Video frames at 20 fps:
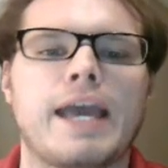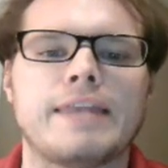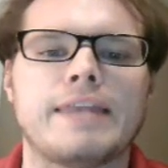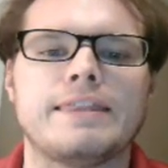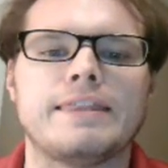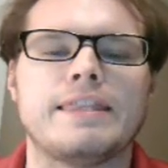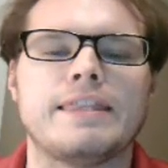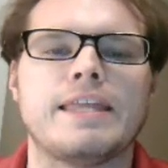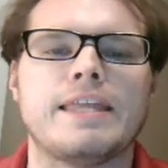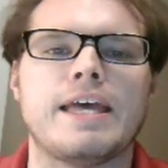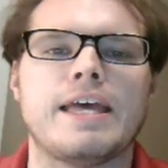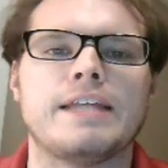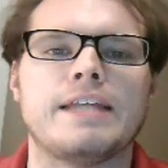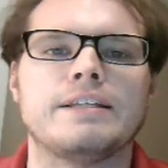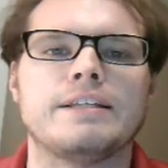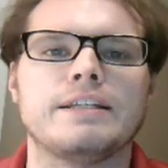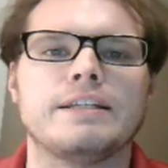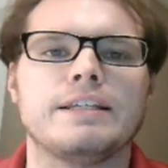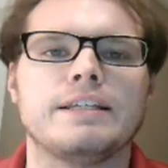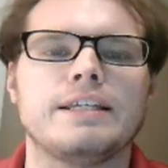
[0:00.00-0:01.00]
And
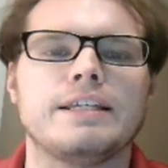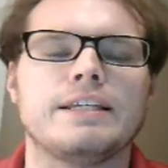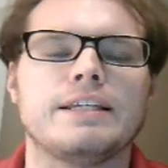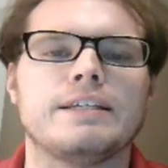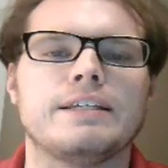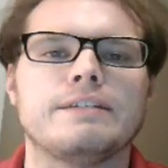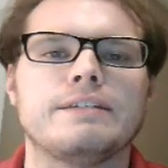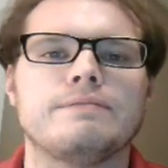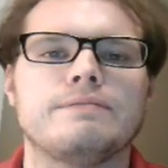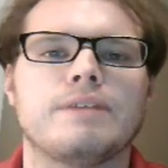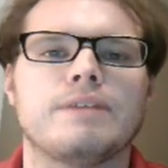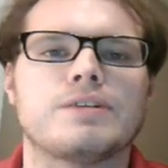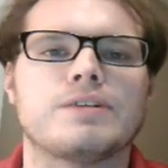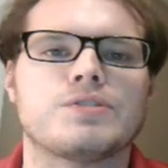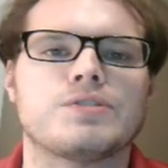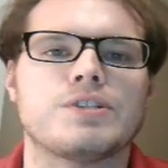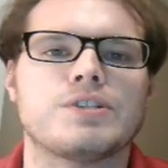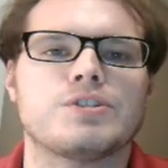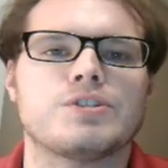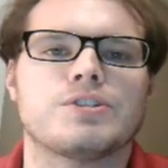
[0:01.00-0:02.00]
then he
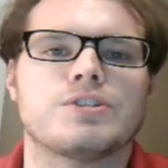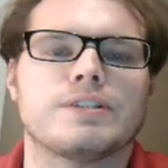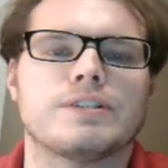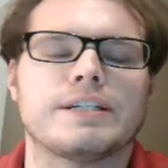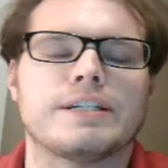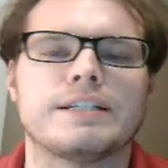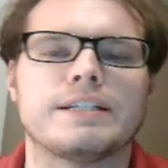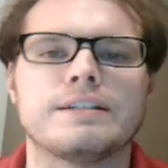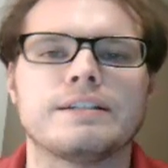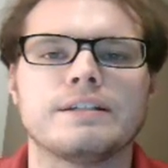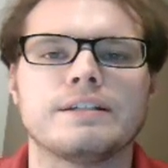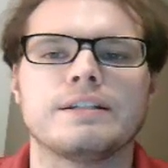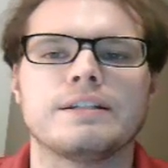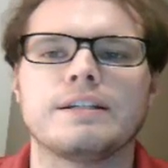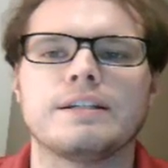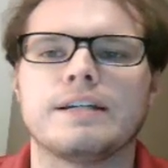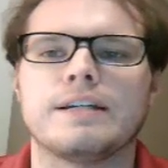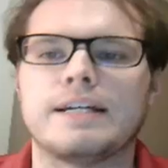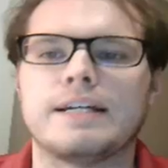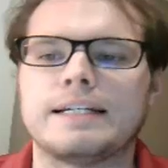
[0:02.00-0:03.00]
essentially
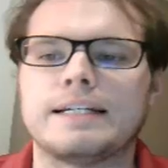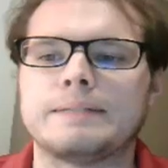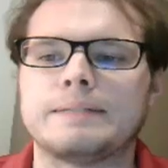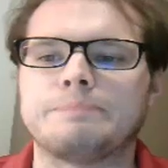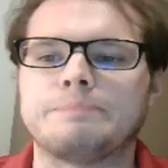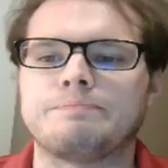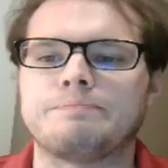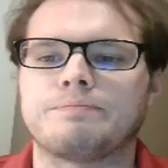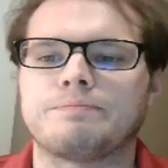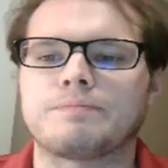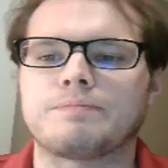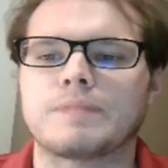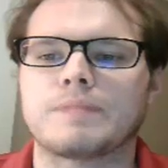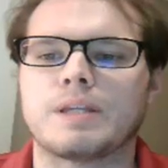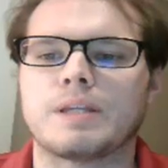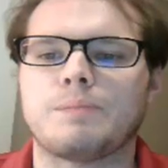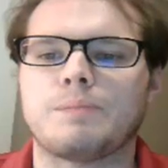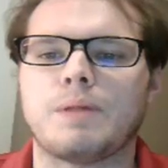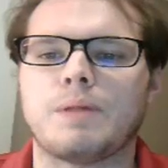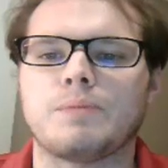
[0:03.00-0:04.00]

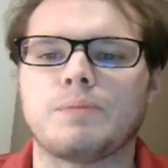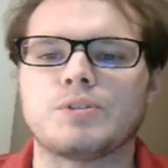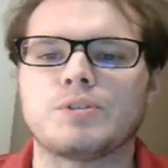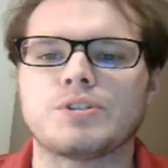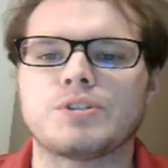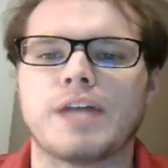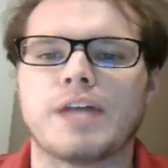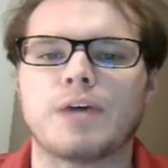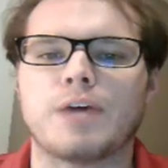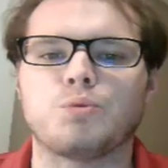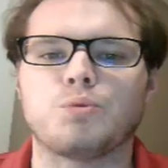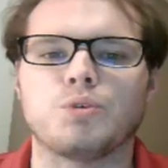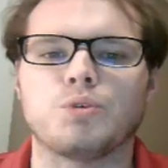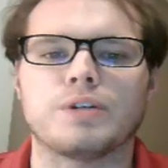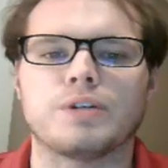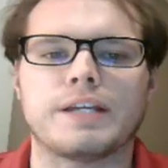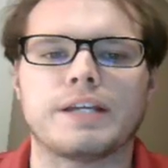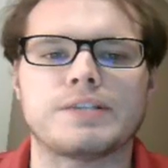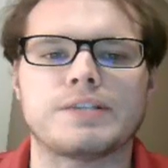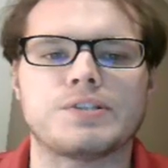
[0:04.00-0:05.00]
published that
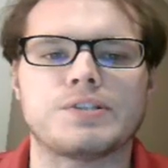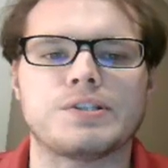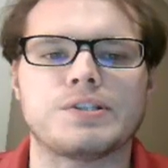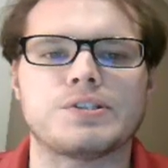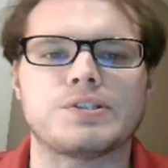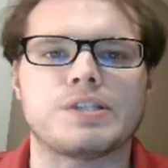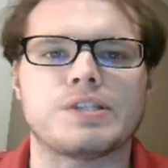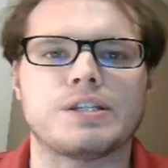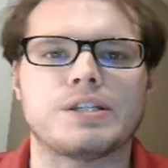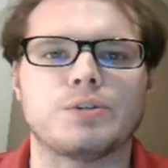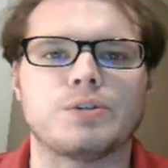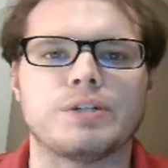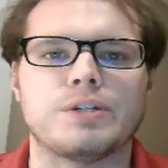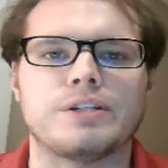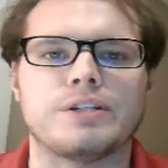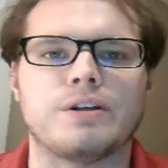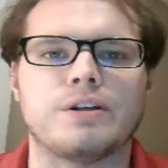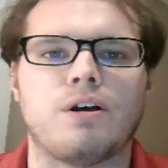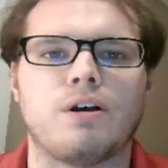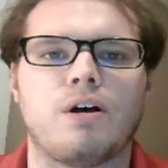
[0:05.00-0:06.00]
work as his
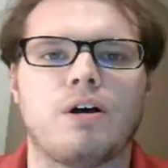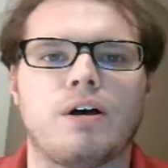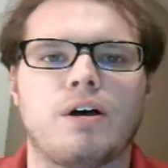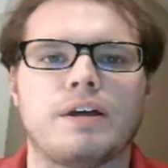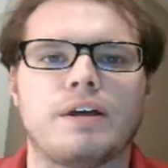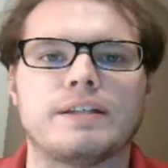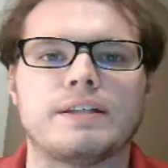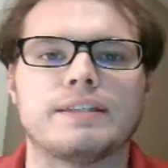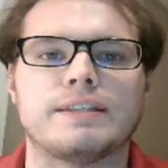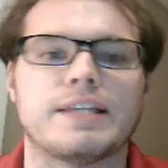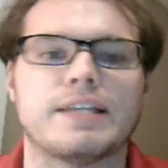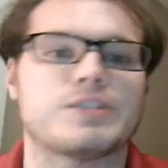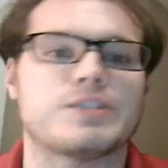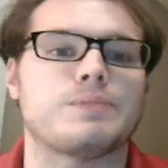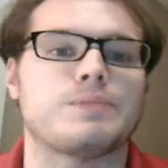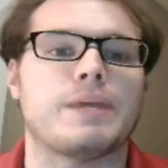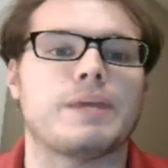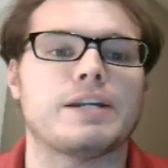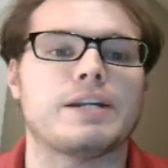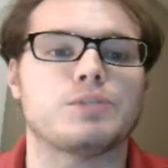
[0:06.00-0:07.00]
theory on
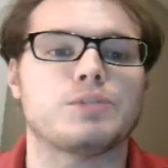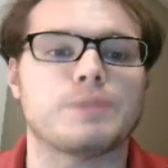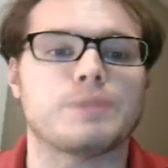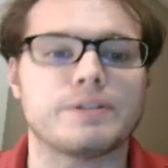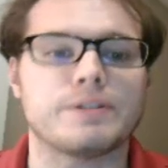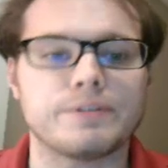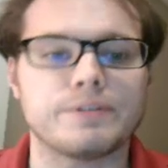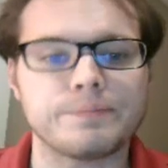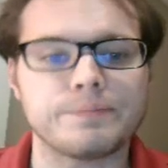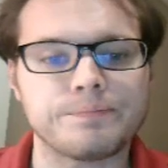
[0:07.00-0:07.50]
lesson management.